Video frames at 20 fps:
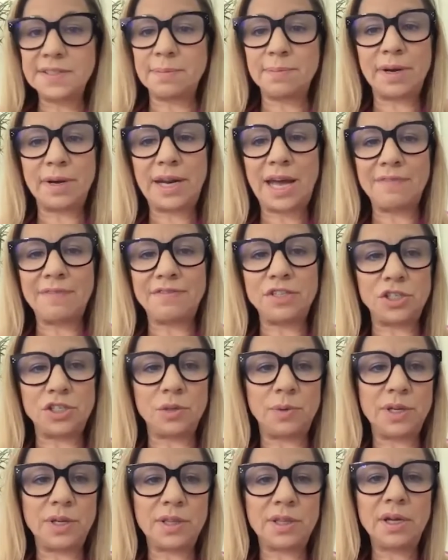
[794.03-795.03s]
It might have to do
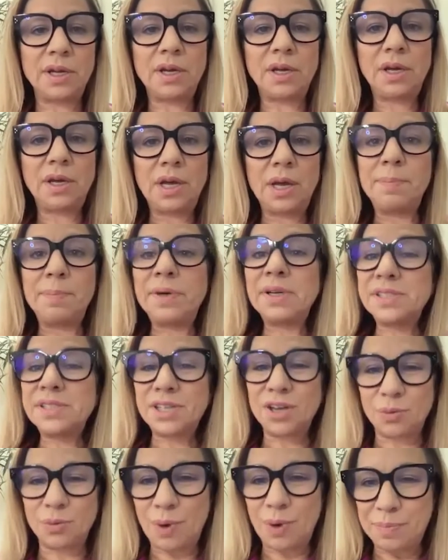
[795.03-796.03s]
with
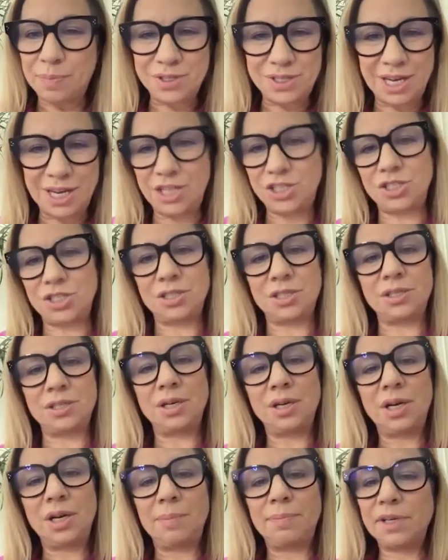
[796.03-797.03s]
building our reputation,
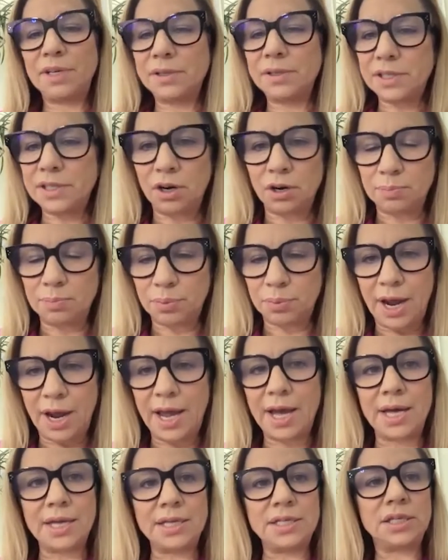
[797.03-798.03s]
building our
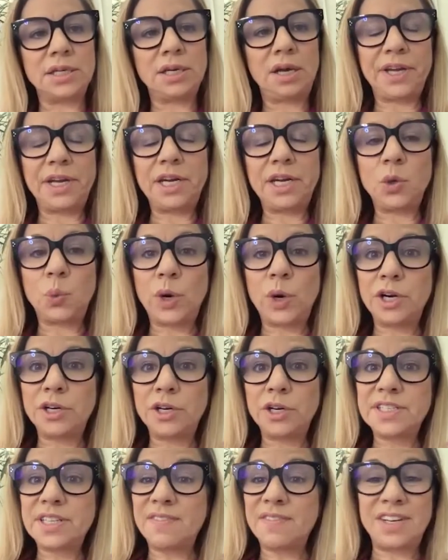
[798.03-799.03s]
brand, getting
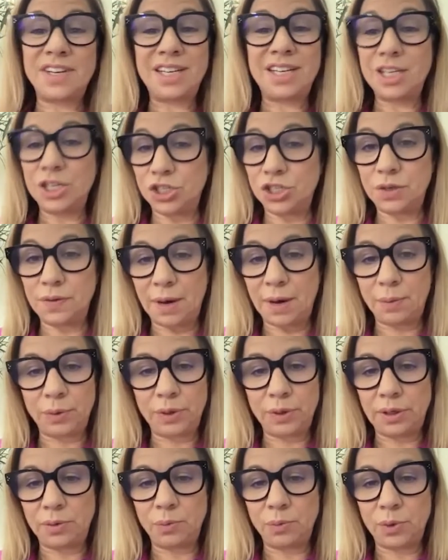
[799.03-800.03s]
awareness of an issue that
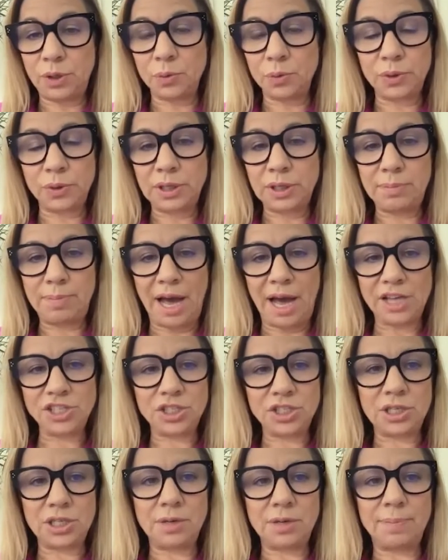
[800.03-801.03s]
we are really
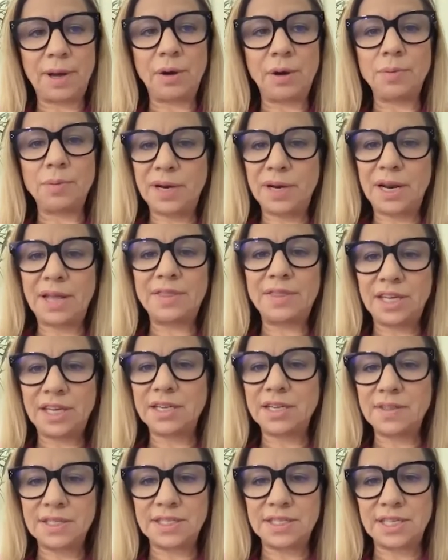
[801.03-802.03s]
passionate about. But at the
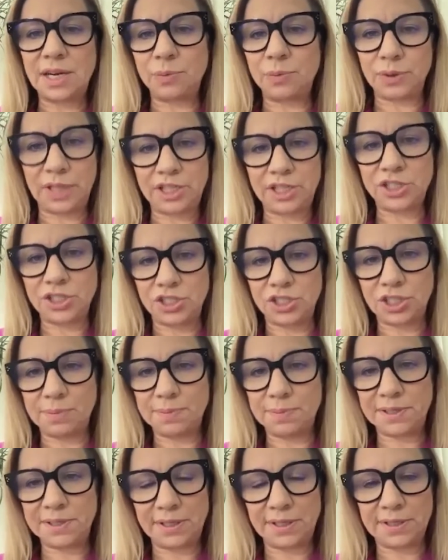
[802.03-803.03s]
end of the day,
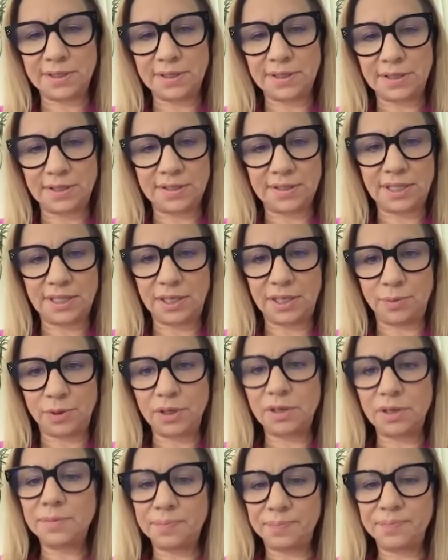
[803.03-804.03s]
relationships is the key
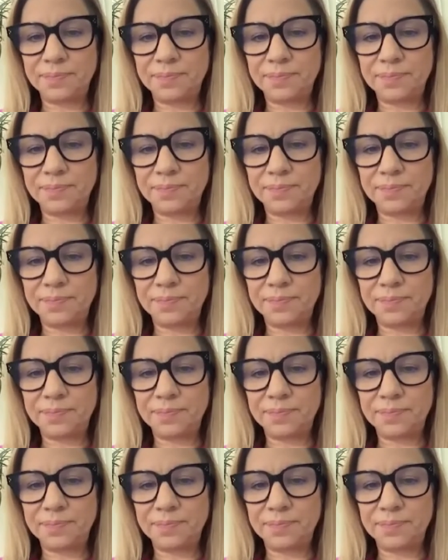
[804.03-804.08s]
word.